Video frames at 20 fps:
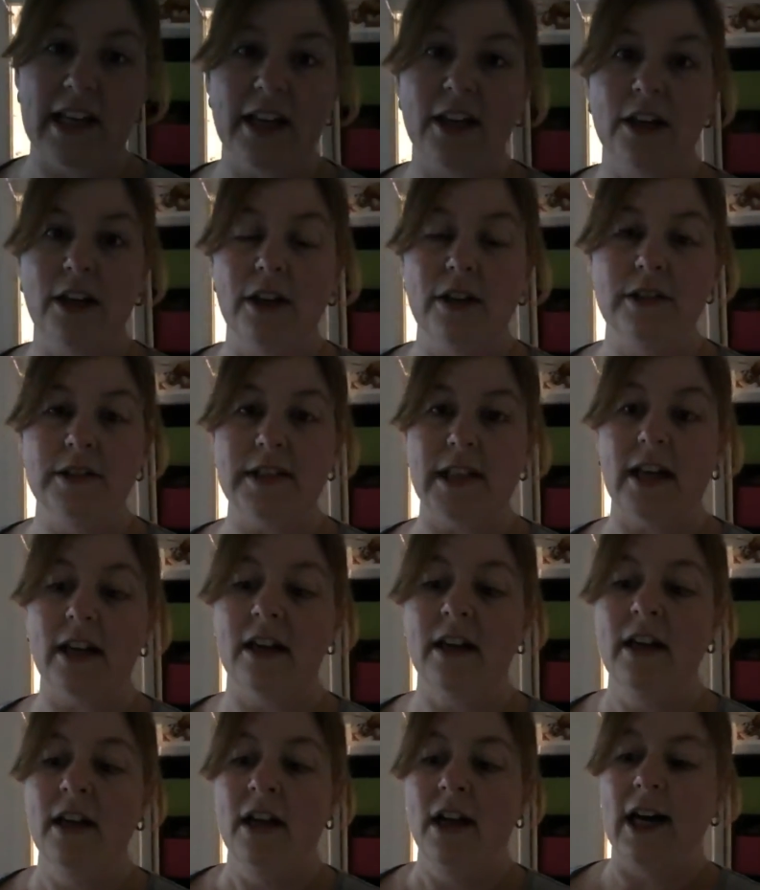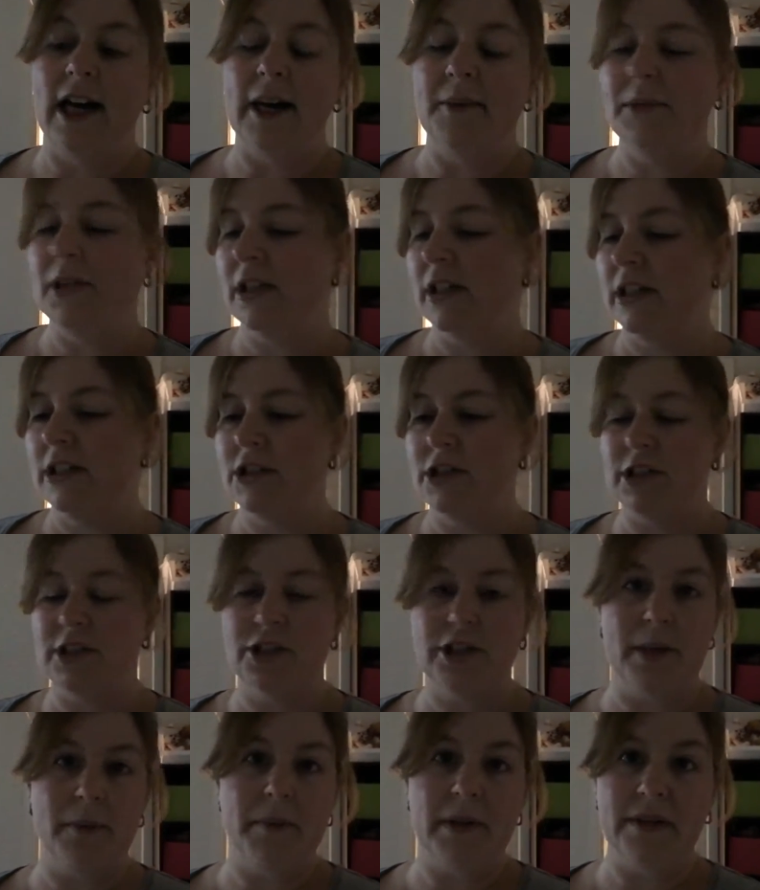older, I'm not going to just
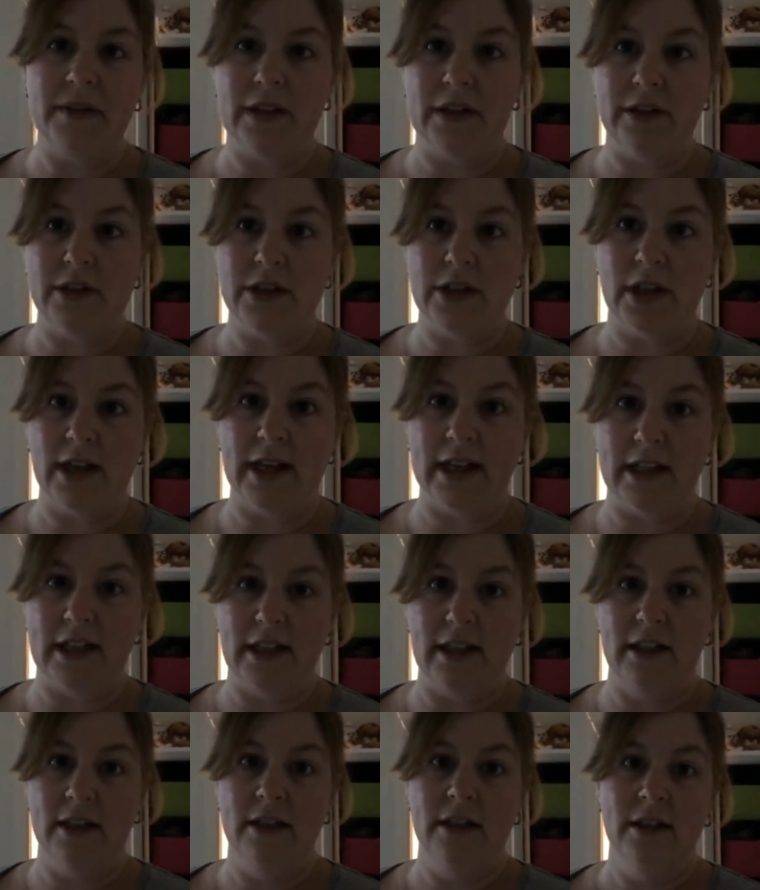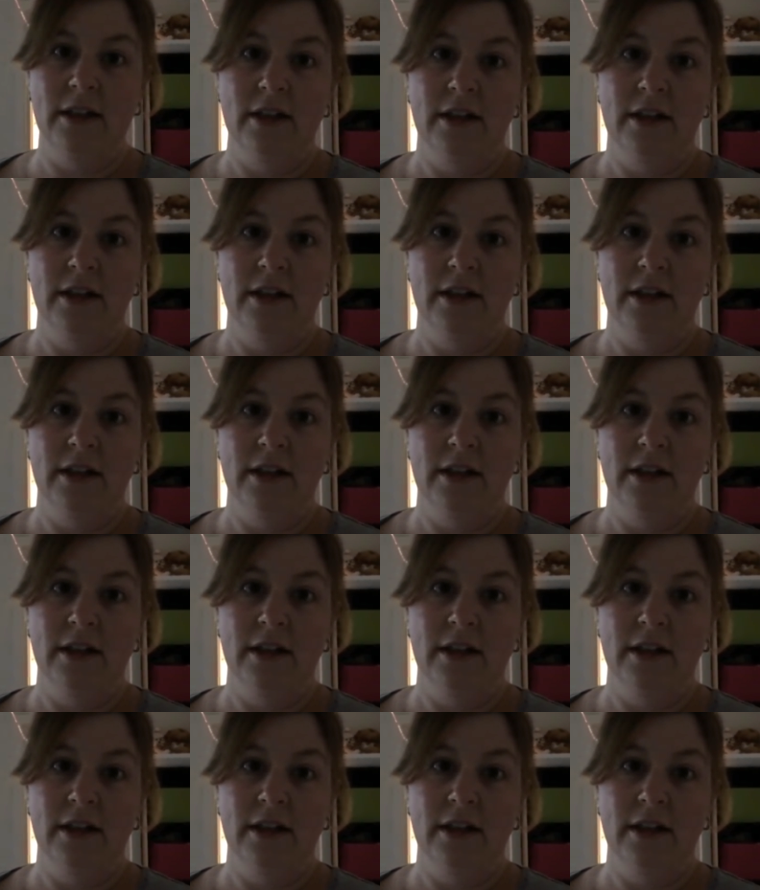jump in there and tidy